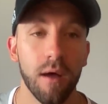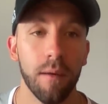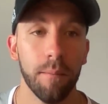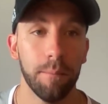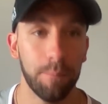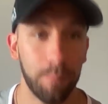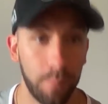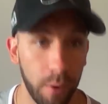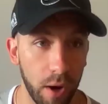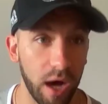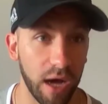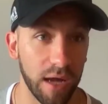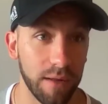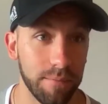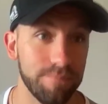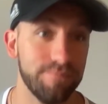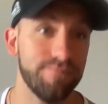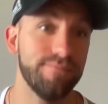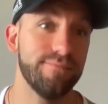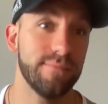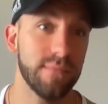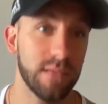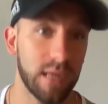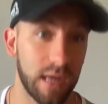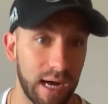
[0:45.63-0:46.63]
But
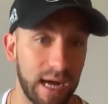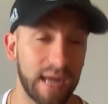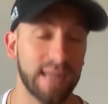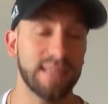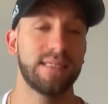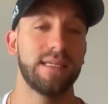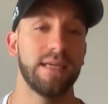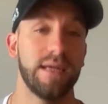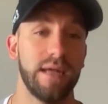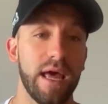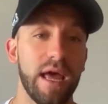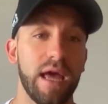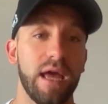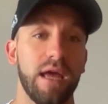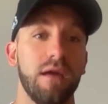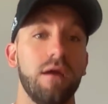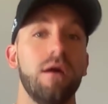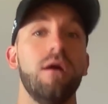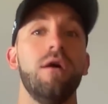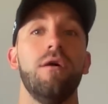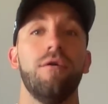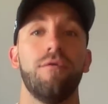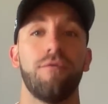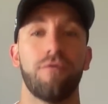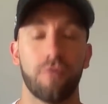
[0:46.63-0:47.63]
on
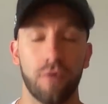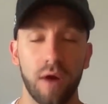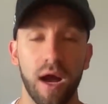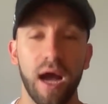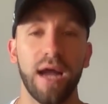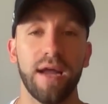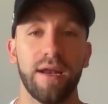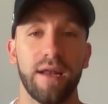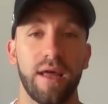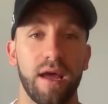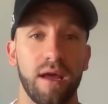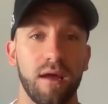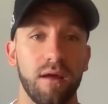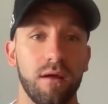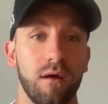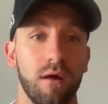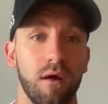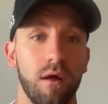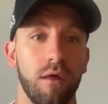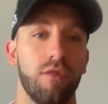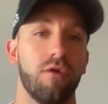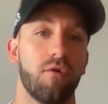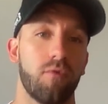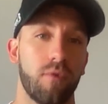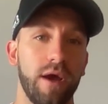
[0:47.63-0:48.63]
today, Friday,
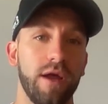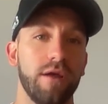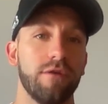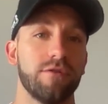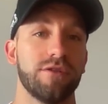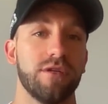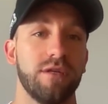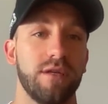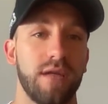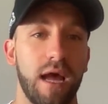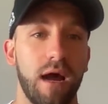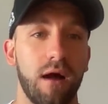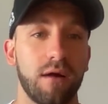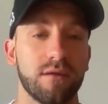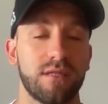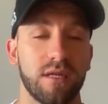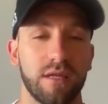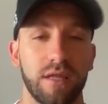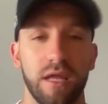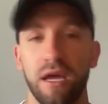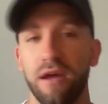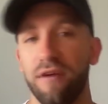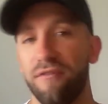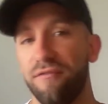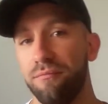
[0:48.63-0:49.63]
the Raiders announced that
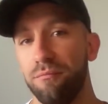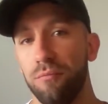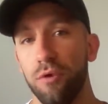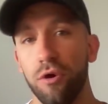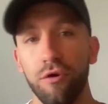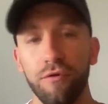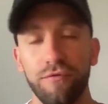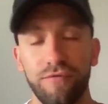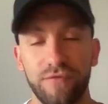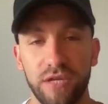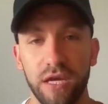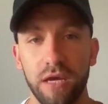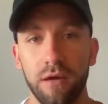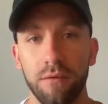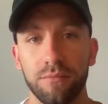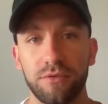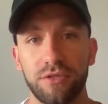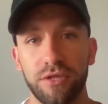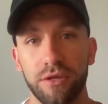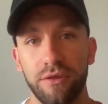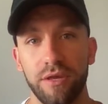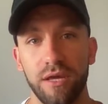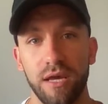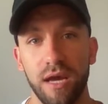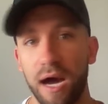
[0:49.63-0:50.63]
they have moved him
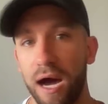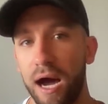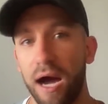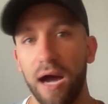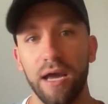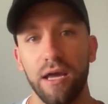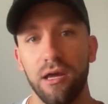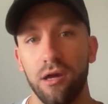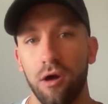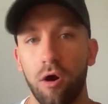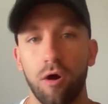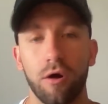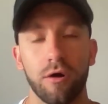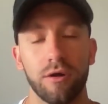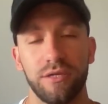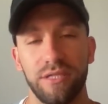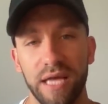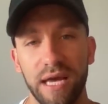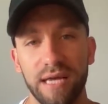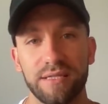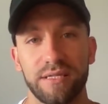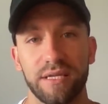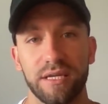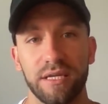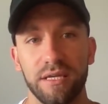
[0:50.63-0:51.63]
to the I R
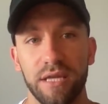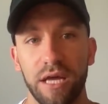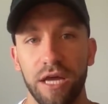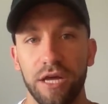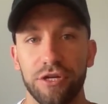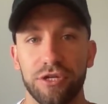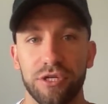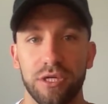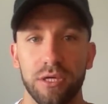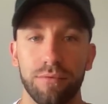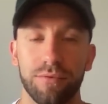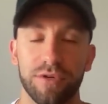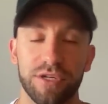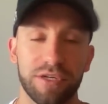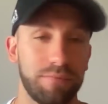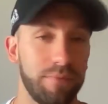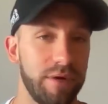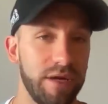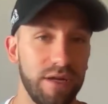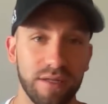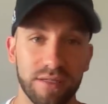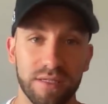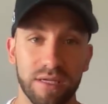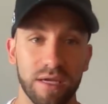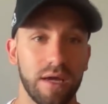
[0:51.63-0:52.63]
designation, which
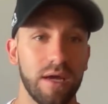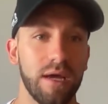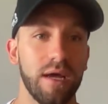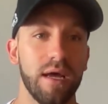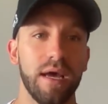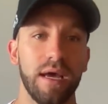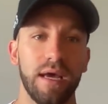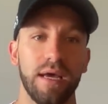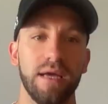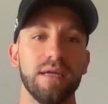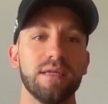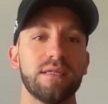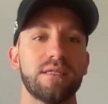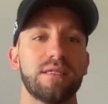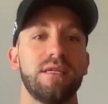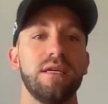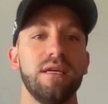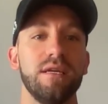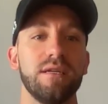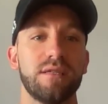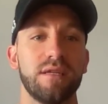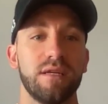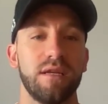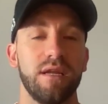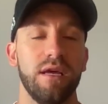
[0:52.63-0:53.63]
means his
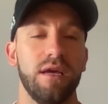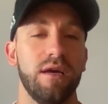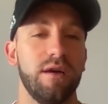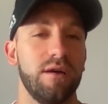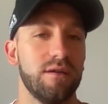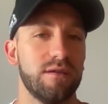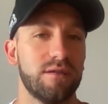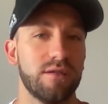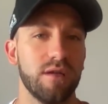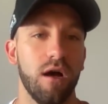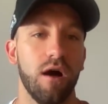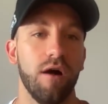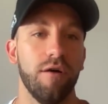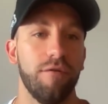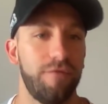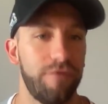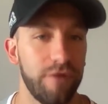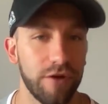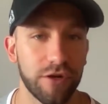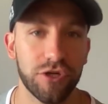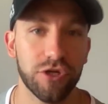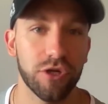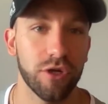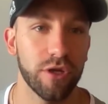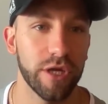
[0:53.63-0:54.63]
season is
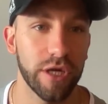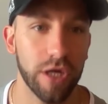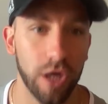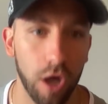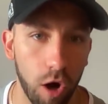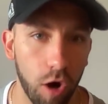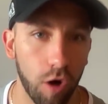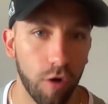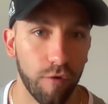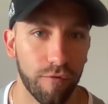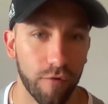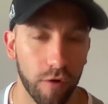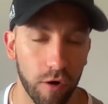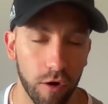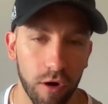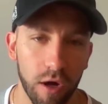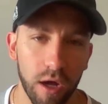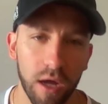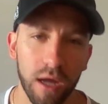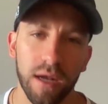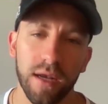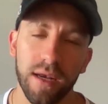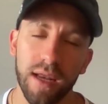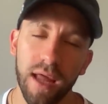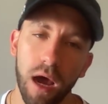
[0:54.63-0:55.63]
officially over.
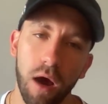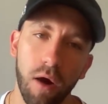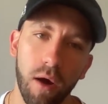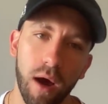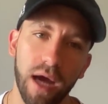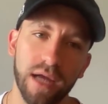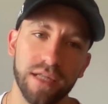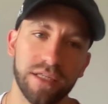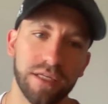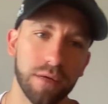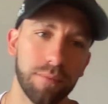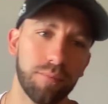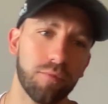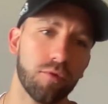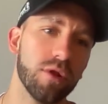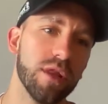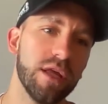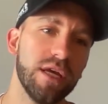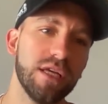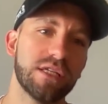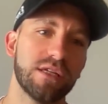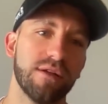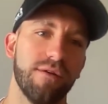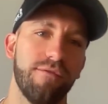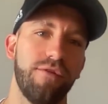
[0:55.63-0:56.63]
Now, I did
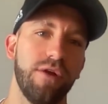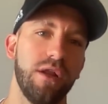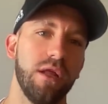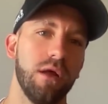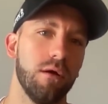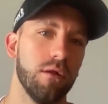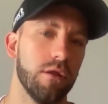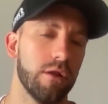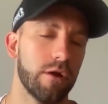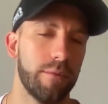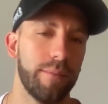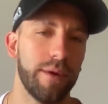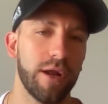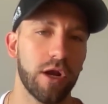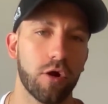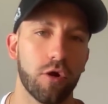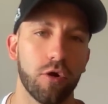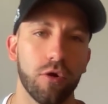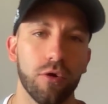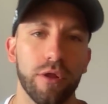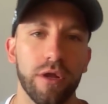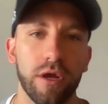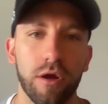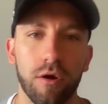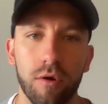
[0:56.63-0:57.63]
release a video a little bit
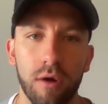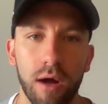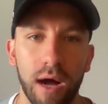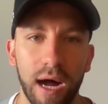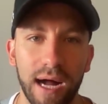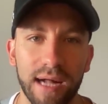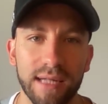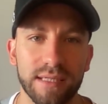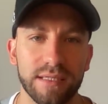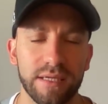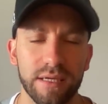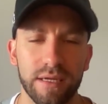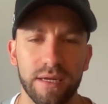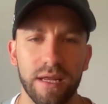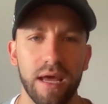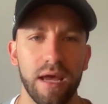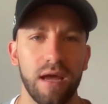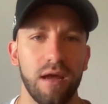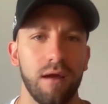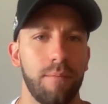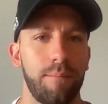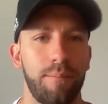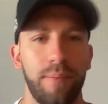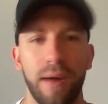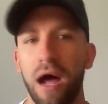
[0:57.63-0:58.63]
earlier on
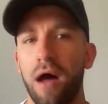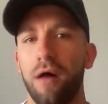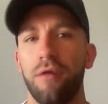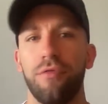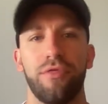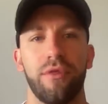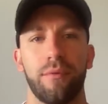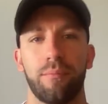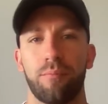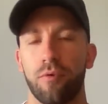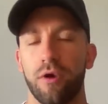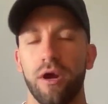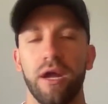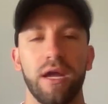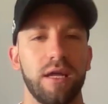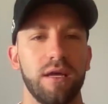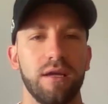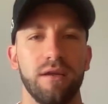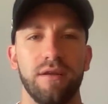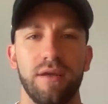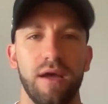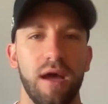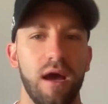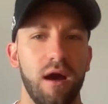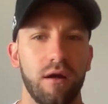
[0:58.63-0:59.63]
today about the
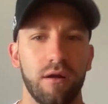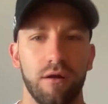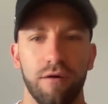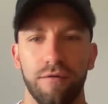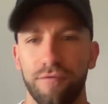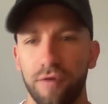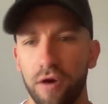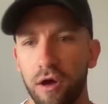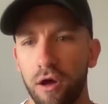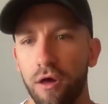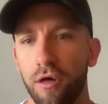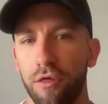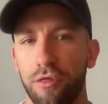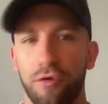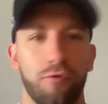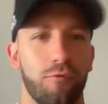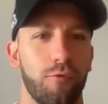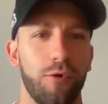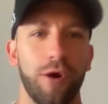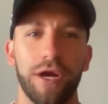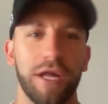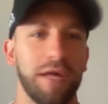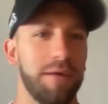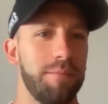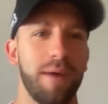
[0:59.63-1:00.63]
breaking down of the
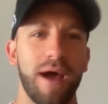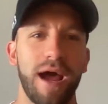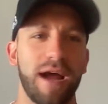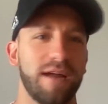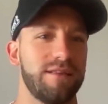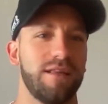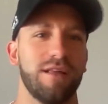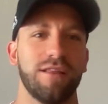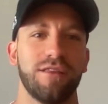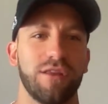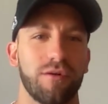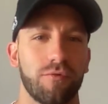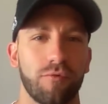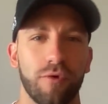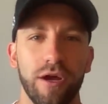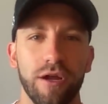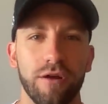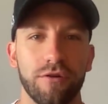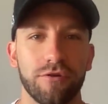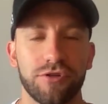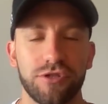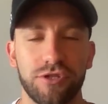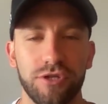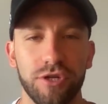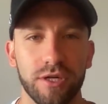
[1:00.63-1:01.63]
running back that the
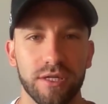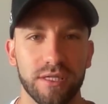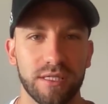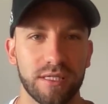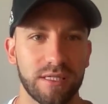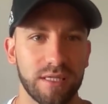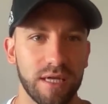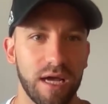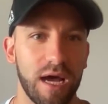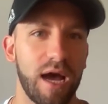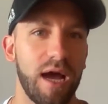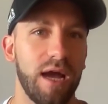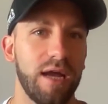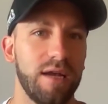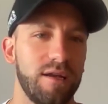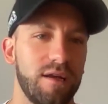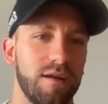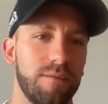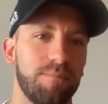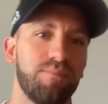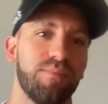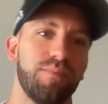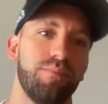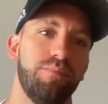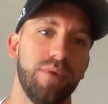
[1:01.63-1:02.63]
Raiders just signed,
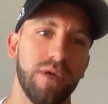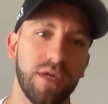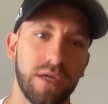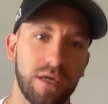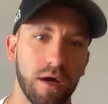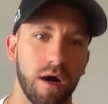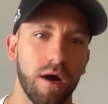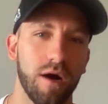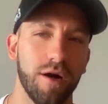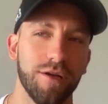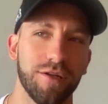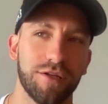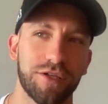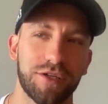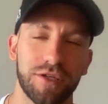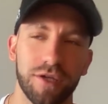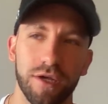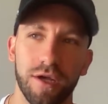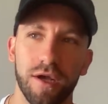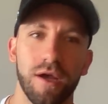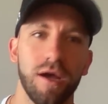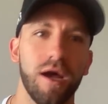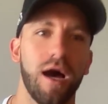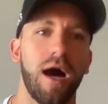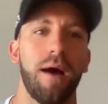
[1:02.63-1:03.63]
and
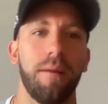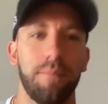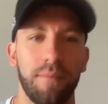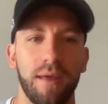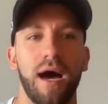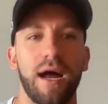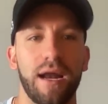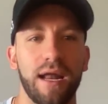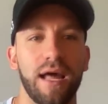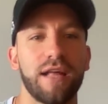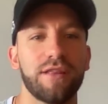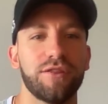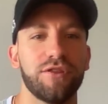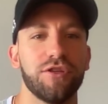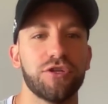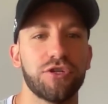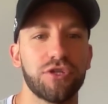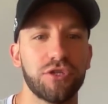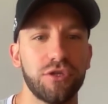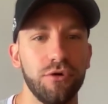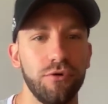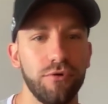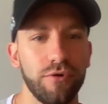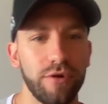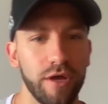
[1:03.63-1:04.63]
because I'm not at the
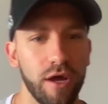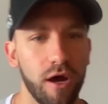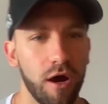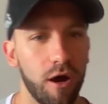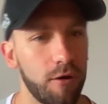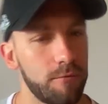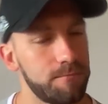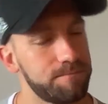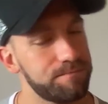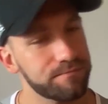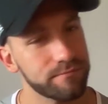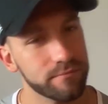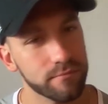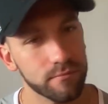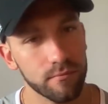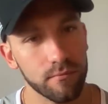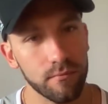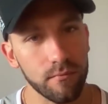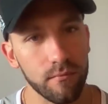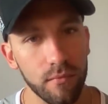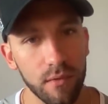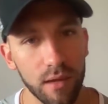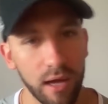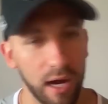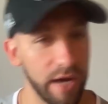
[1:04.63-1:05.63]
studio,
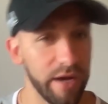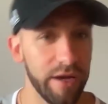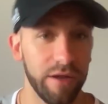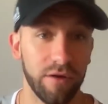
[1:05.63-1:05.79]
I